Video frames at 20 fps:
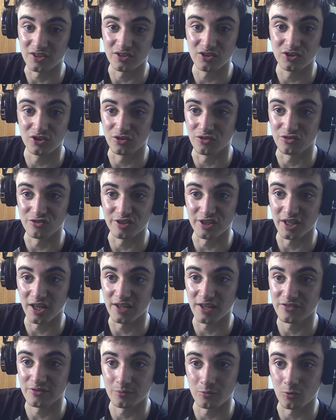couldn't really
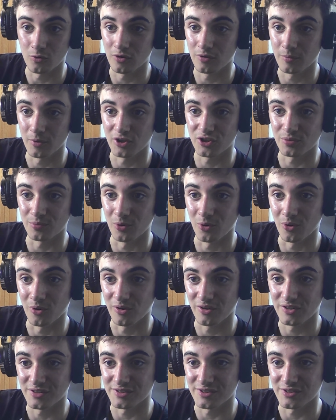ask for much more,
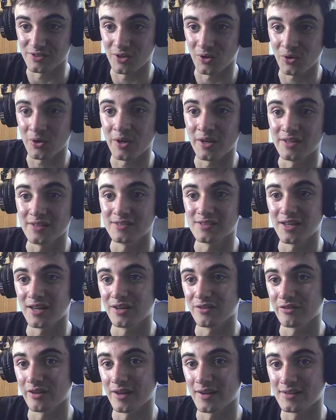because it's not got any side
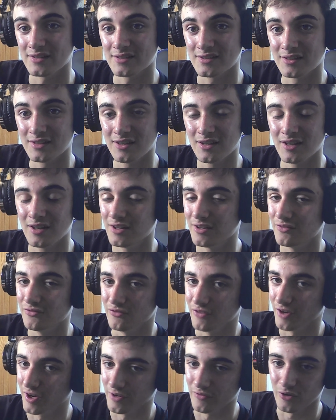effects.
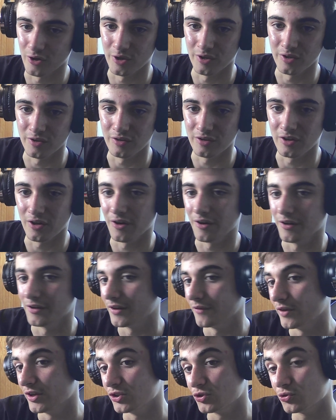Very, very good card.
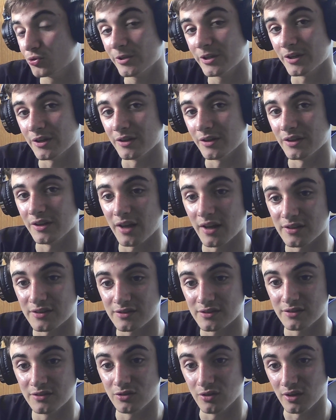And then trigger, your
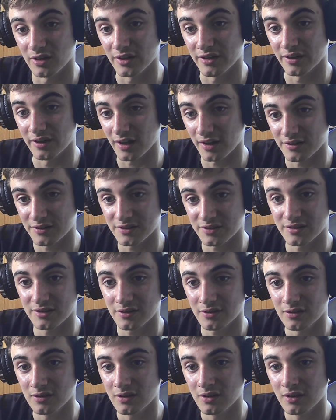leader gets,
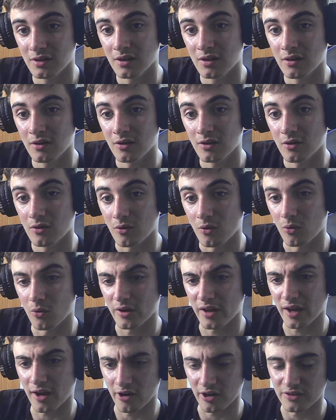or
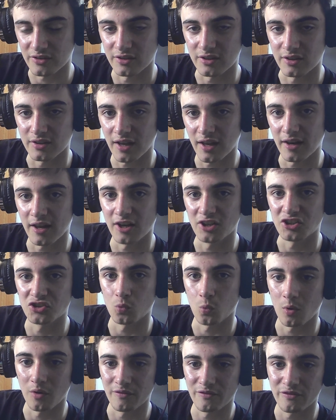character, get an extra
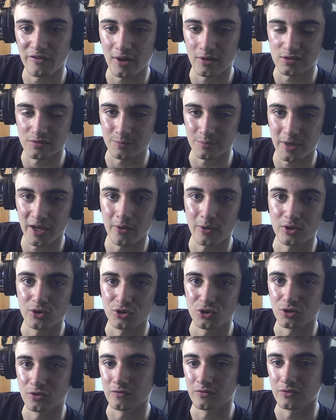1,000 power
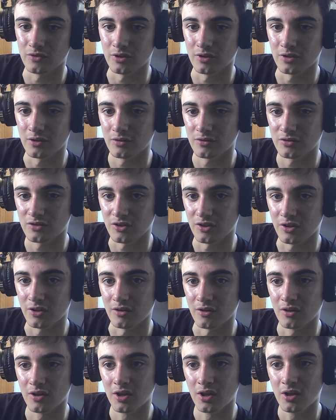during the turn.
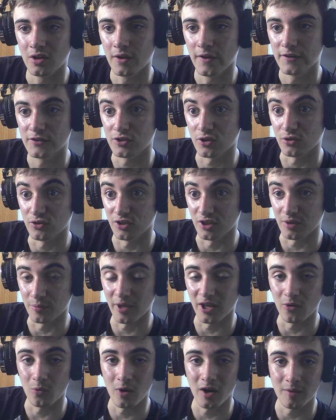So you can
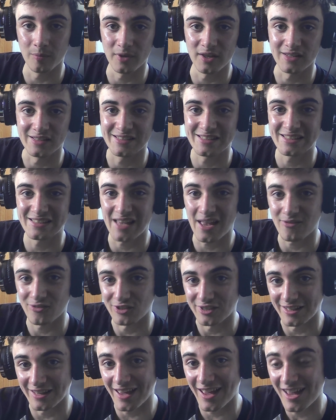make Whitebeard
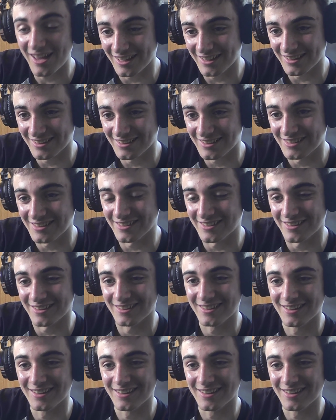7k leader,